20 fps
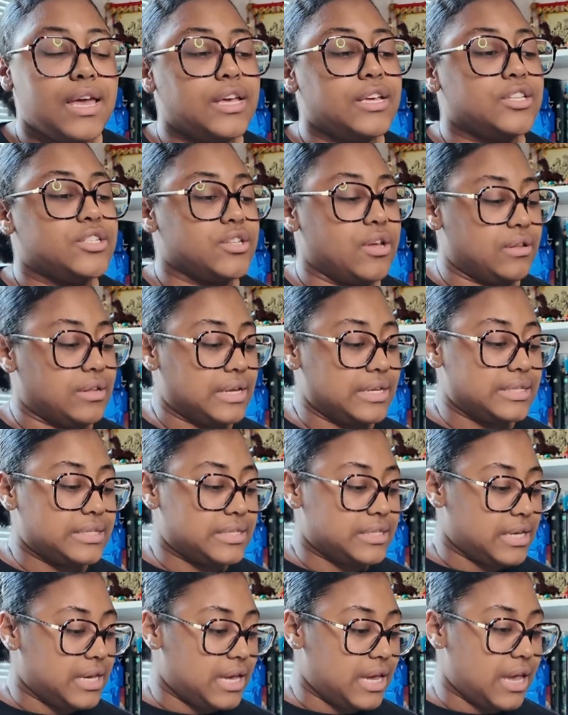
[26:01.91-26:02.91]
So let's
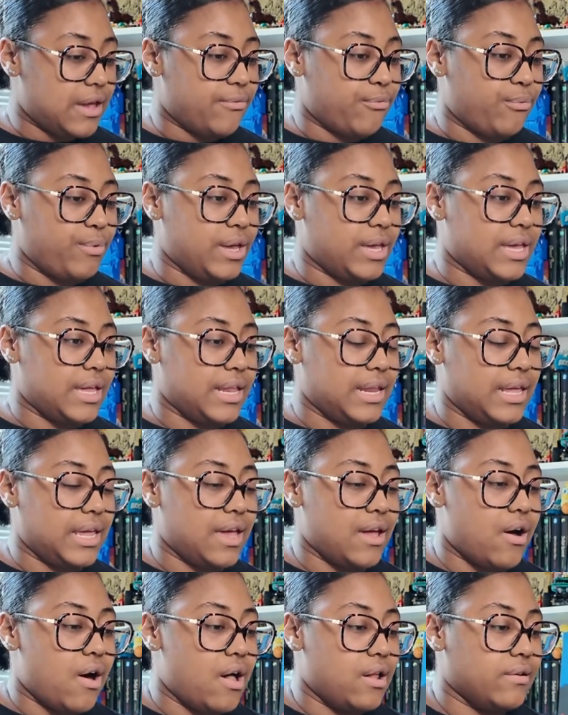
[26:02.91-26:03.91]
see if we can
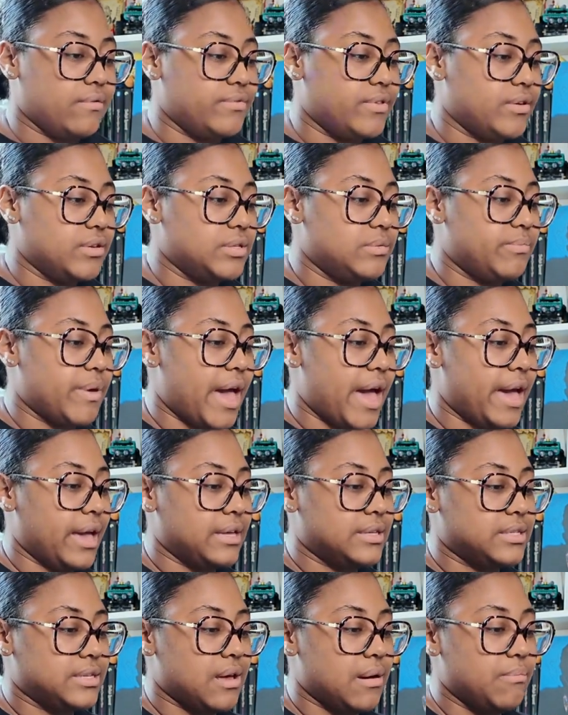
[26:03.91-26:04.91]
get all of those
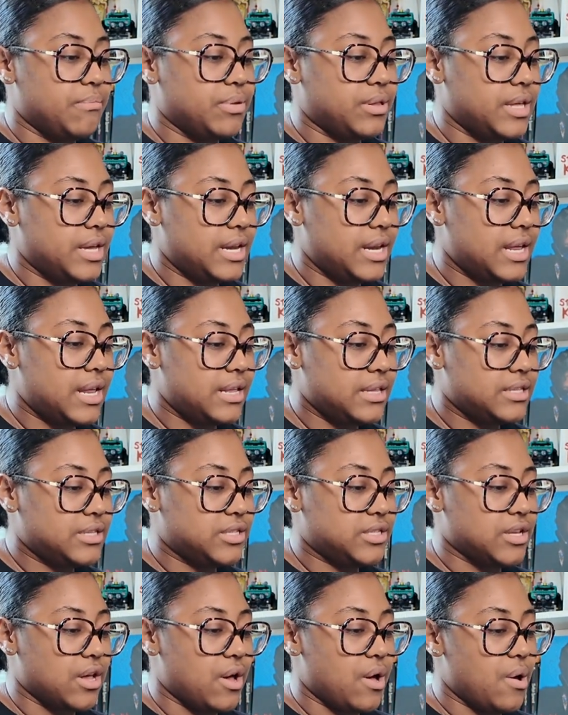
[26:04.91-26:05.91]
bags completed.
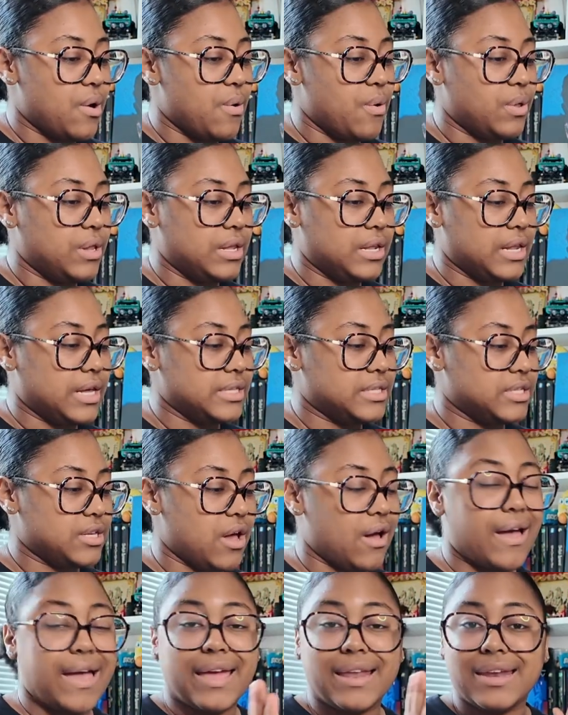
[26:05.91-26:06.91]
So let's
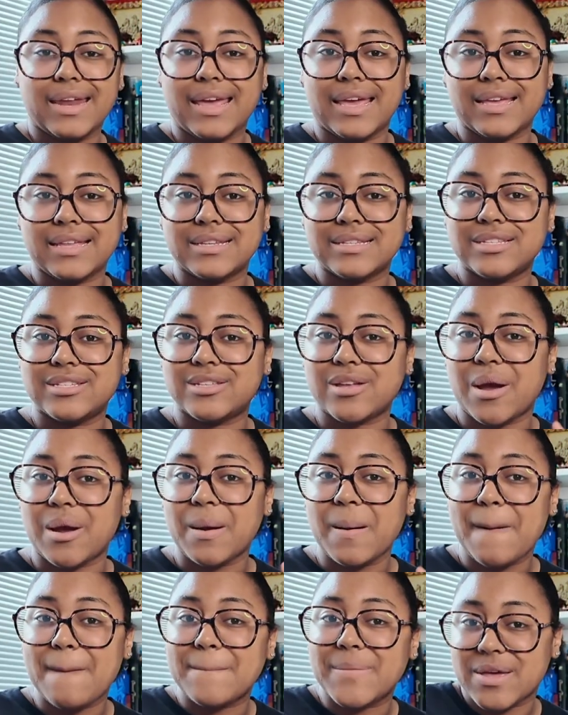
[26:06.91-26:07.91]
go ahead and
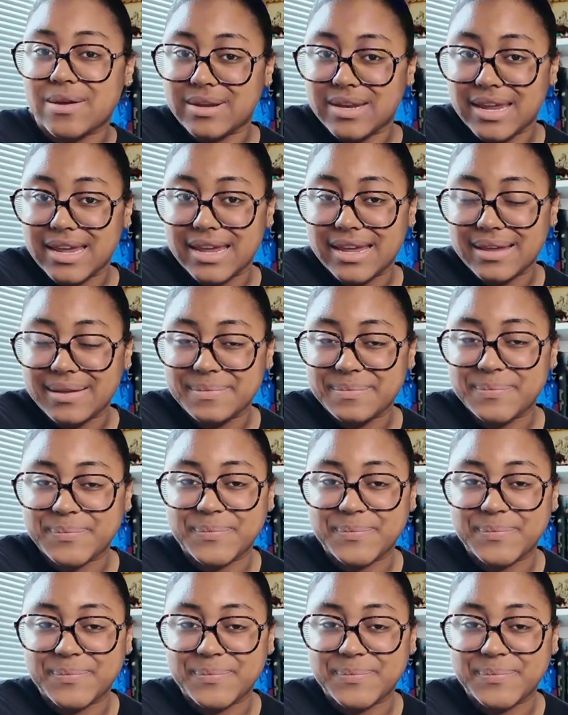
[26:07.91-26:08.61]
start building.